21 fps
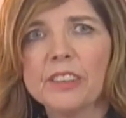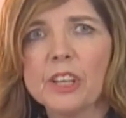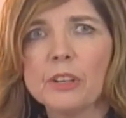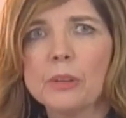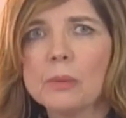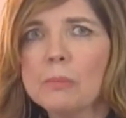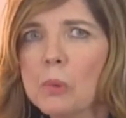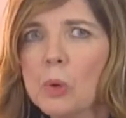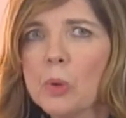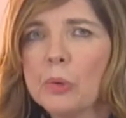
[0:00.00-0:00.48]

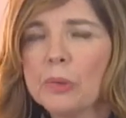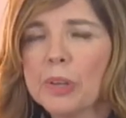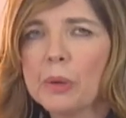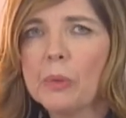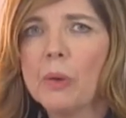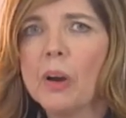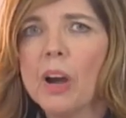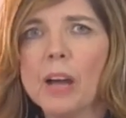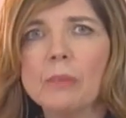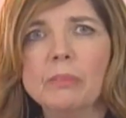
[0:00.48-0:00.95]
are more
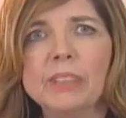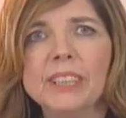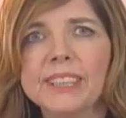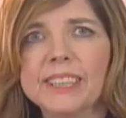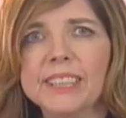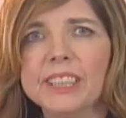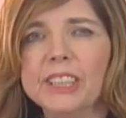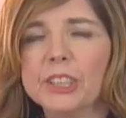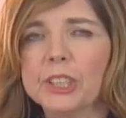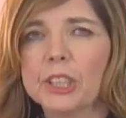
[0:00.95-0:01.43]

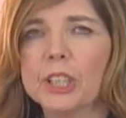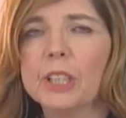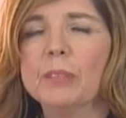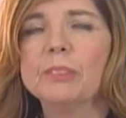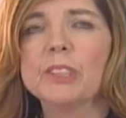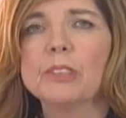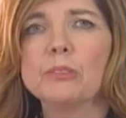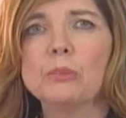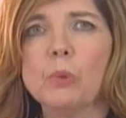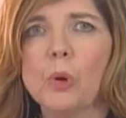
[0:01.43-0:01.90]
requirements in
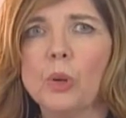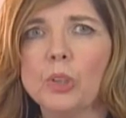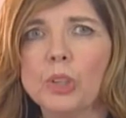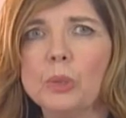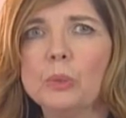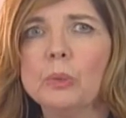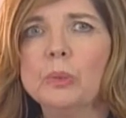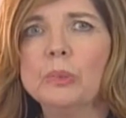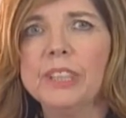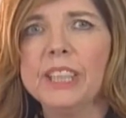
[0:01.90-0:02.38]
terms of what
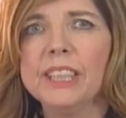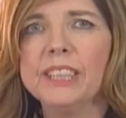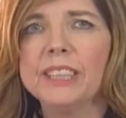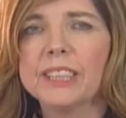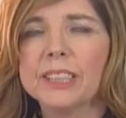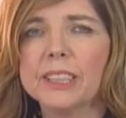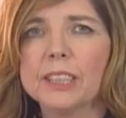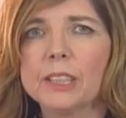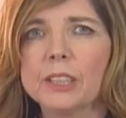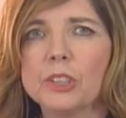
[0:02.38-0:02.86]
you will need
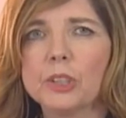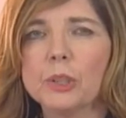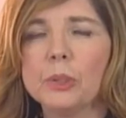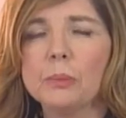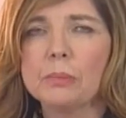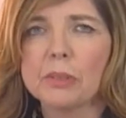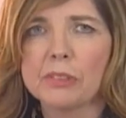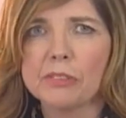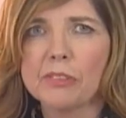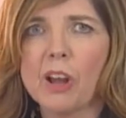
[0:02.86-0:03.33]
to
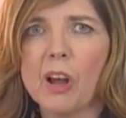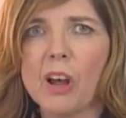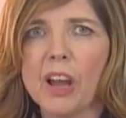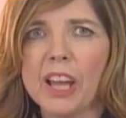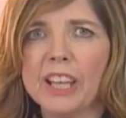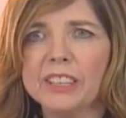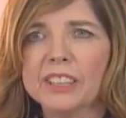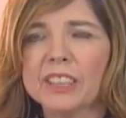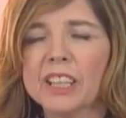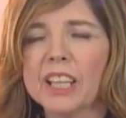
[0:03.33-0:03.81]

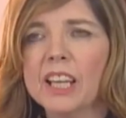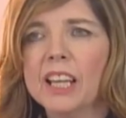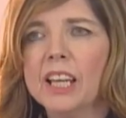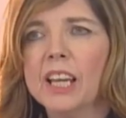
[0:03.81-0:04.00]
provide.